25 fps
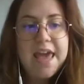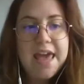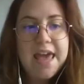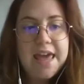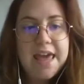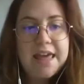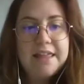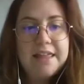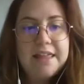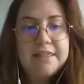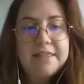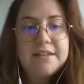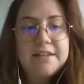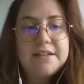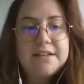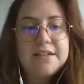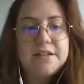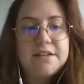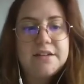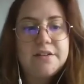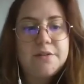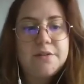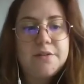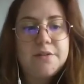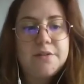And
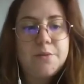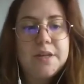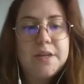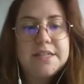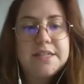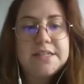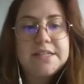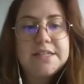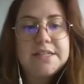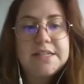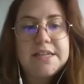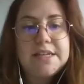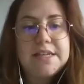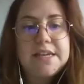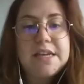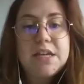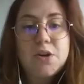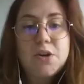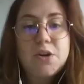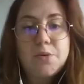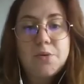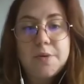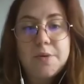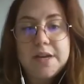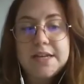with the
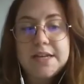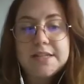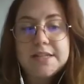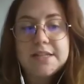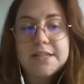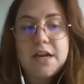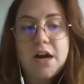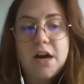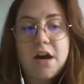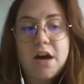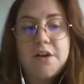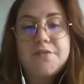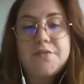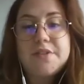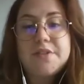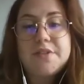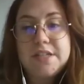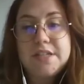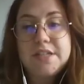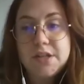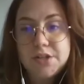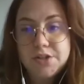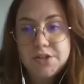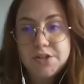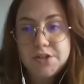increase of
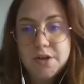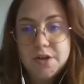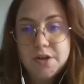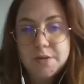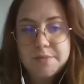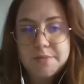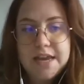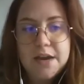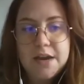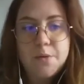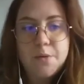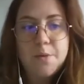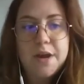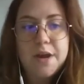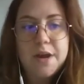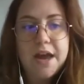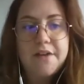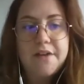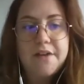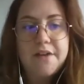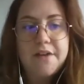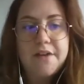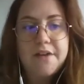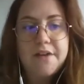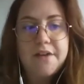CO2 uptake, we
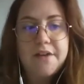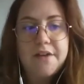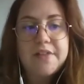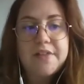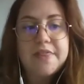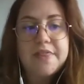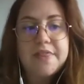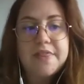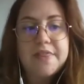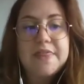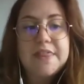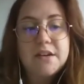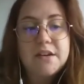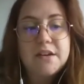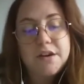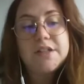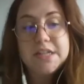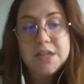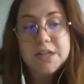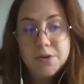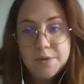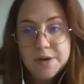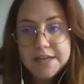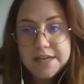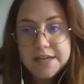have a
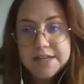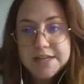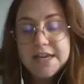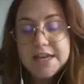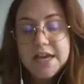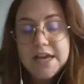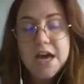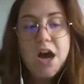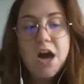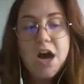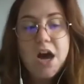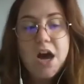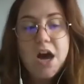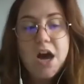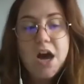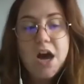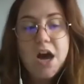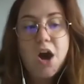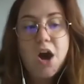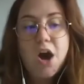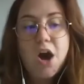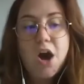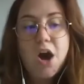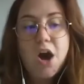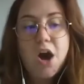decrease
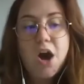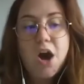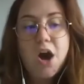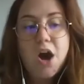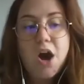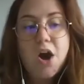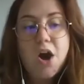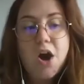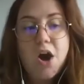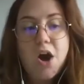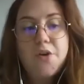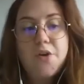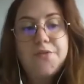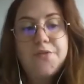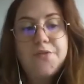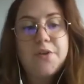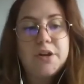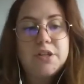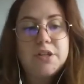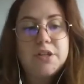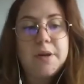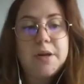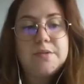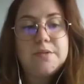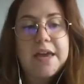of
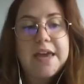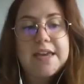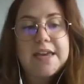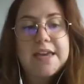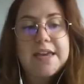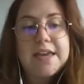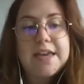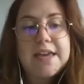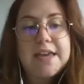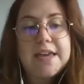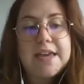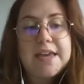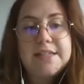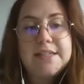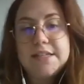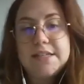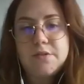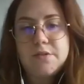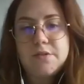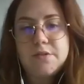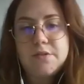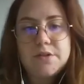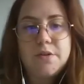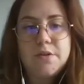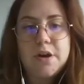WAC,
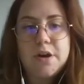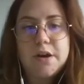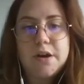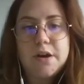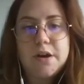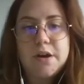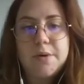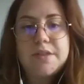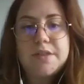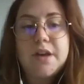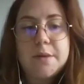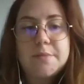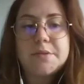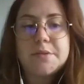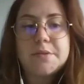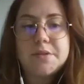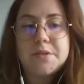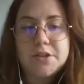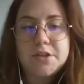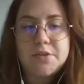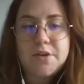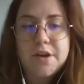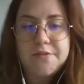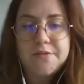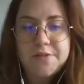water
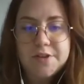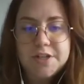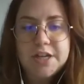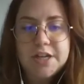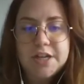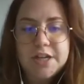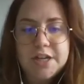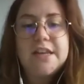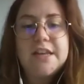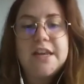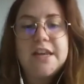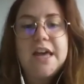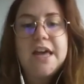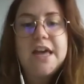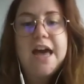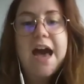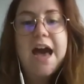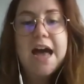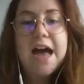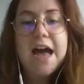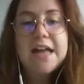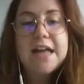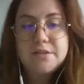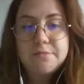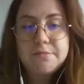absorption coefficient,
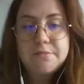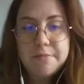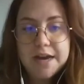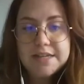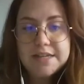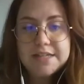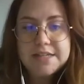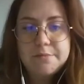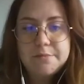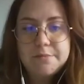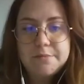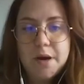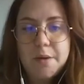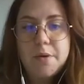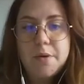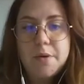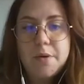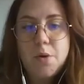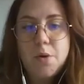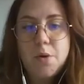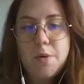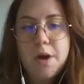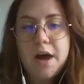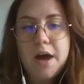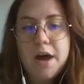at the maximum
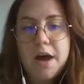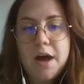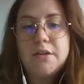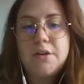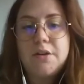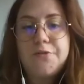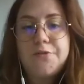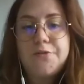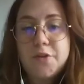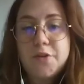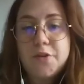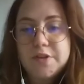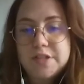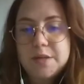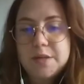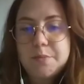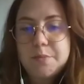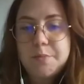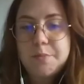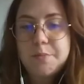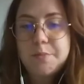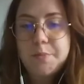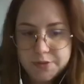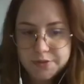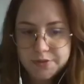around
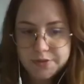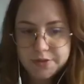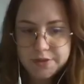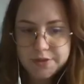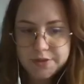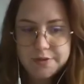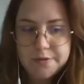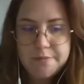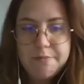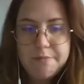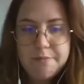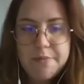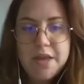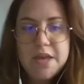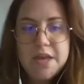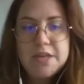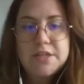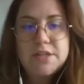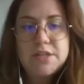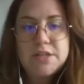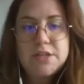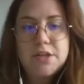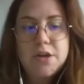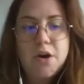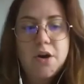40%.
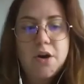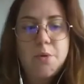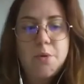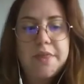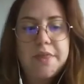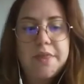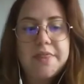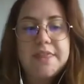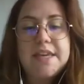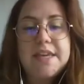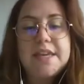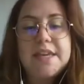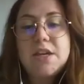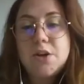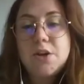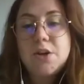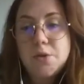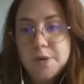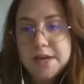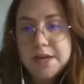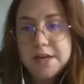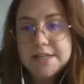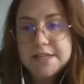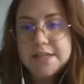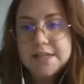So with the
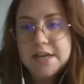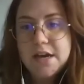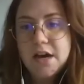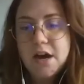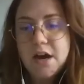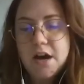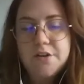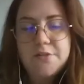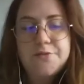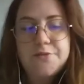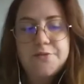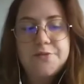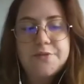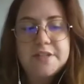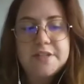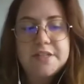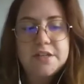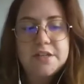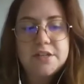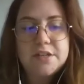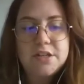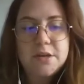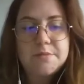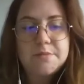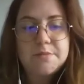increase of
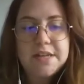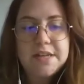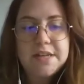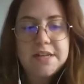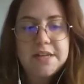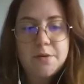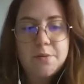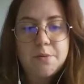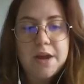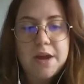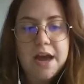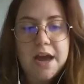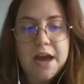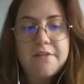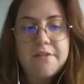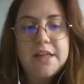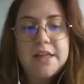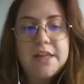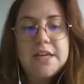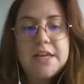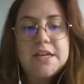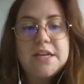CO2 uptake, we have